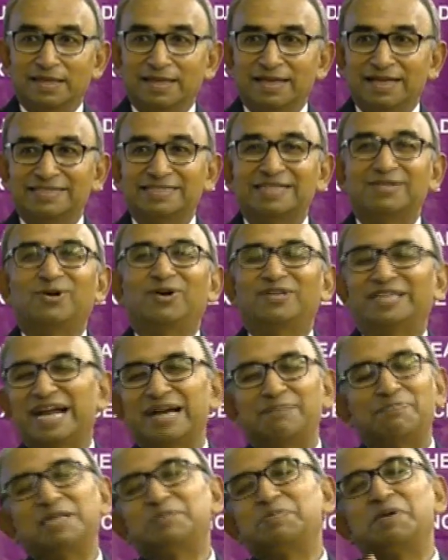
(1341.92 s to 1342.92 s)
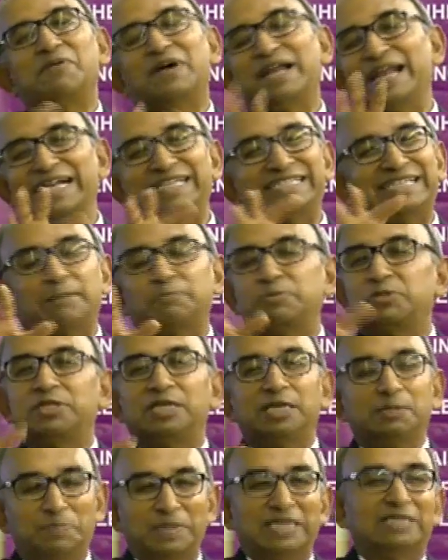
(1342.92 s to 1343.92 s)
He says, oh, that must be one
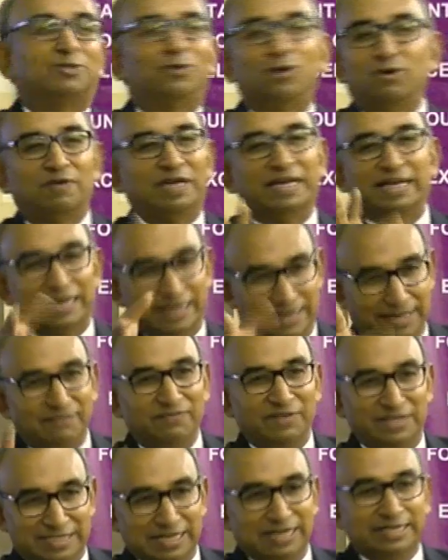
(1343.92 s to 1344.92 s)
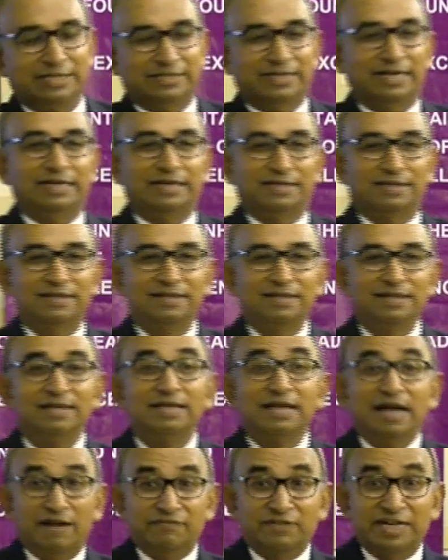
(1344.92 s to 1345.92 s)
exceptional piece. Don't worry, we'll set it right.
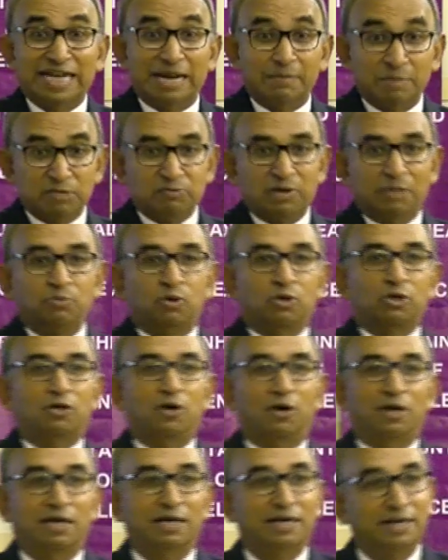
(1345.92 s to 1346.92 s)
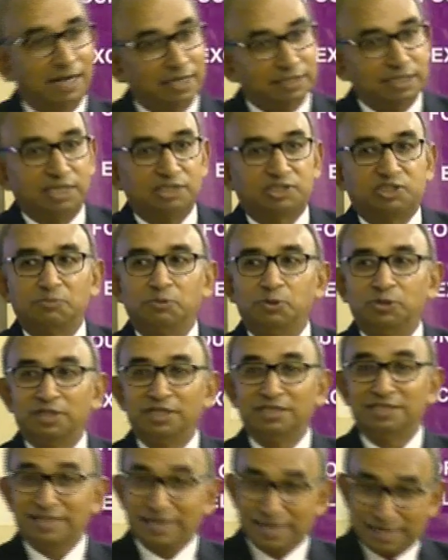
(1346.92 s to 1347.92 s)
After 10 minutes, one more call. Another
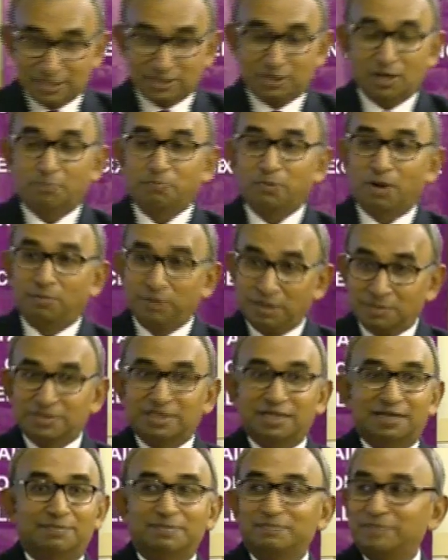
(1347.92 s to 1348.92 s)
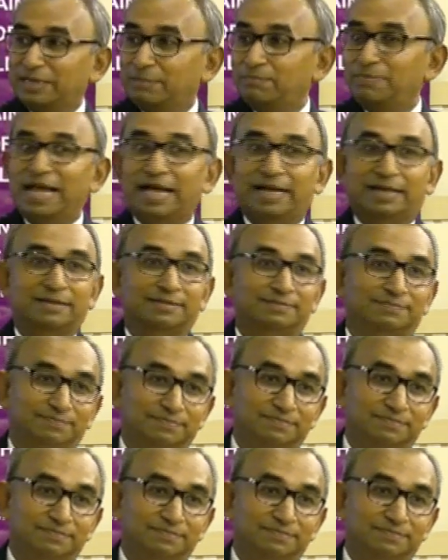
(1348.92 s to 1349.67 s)
distributor. Sir, it has got problems, sir. Become black.